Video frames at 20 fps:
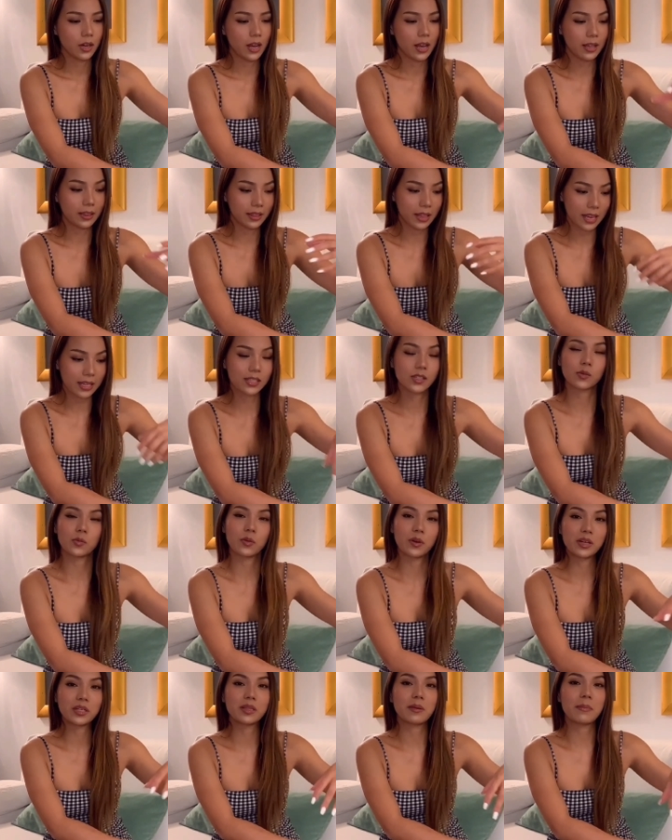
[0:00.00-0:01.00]
And that's
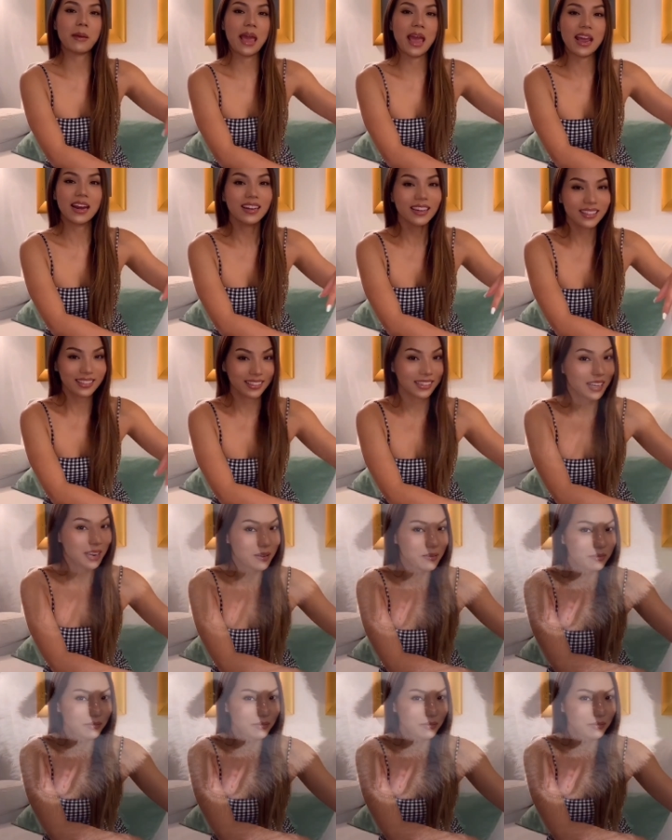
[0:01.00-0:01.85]
where the pandas come